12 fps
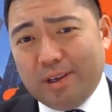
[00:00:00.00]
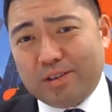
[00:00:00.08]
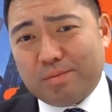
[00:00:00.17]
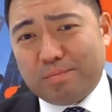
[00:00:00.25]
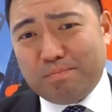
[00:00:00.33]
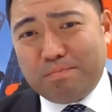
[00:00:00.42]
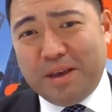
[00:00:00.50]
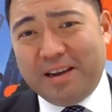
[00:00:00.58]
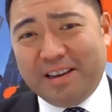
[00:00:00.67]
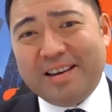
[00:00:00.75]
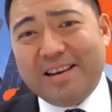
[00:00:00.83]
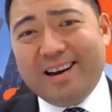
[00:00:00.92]
being
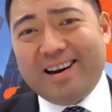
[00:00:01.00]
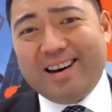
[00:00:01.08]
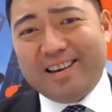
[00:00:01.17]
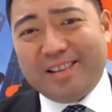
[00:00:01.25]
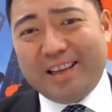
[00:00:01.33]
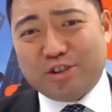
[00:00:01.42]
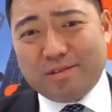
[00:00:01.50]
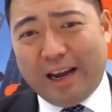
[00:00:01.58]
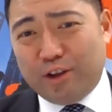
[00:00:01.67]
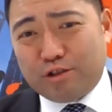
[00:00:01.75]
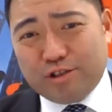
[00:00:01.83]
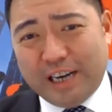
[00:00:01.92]
that's either
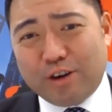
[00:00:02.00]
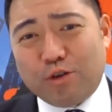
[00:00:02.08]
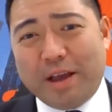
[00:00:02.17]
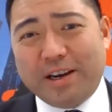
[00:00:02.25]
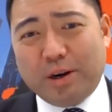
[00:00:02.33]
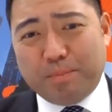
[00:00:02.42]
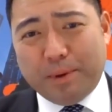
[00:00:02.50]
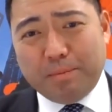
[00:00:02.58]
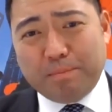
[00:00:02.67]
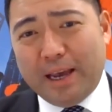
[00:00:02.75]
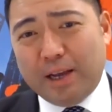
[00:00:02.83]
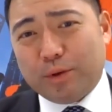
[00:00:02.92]
generated or been
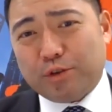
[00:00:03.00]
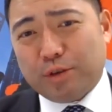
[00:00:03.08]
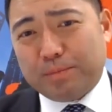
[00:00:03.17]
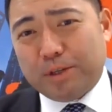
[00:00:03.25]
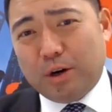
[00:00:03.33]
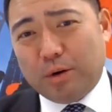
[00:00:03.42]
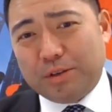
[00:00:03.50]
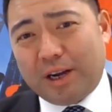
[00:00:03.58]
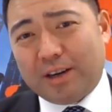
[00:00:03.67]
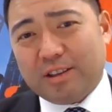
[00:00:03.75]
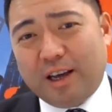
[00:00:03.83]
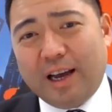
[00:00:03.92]
paid with crypto, or is
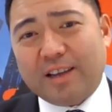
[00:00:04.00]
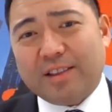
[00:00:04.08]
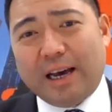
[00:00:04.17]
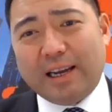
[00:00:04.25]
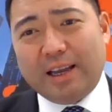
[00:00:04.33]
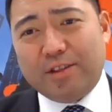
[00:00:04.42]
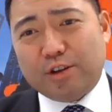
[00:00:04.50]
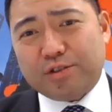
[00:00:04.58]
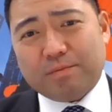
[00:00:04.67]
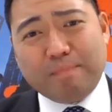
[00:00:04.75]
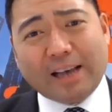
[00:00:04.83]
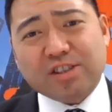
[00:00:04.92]
underlying that, and there's
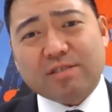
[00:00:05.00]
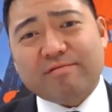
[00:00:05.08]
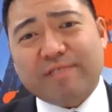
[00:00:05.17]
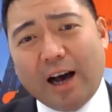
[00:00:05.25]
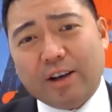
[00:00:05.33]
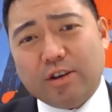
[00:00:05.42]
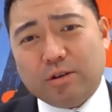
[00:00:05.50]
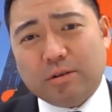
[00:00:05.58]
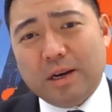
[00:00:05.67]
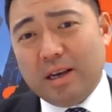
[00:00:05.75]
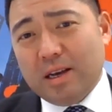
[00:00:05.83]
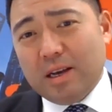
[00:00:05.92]
massive value
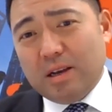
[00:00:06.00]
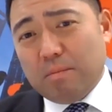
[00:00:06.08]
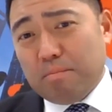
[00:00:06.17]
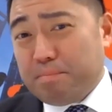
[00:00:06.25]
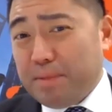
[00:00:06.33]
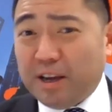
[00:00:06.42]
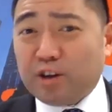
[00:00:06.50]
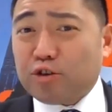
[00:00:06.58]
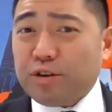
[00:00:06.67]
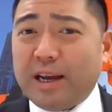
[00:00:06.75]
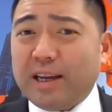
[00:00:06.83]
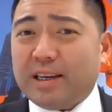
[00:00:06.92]
being
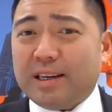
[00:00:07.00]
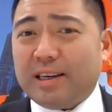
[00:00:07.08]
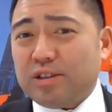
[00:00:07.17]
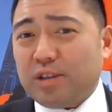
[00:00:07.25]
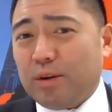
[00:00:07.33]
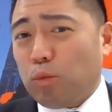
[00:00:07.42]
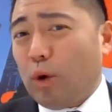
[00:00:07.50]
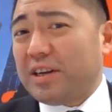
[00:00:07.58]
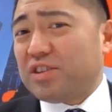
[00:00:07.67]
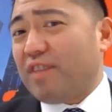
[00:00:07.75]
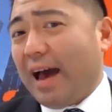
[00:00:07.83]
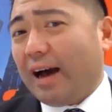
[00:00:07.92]
created. And what
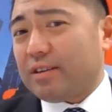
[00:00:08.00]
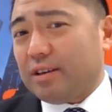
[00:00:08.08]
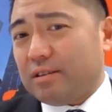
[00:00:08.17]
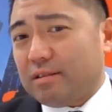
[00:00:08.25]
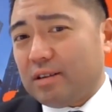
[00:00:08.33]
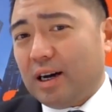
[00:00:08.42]
is value?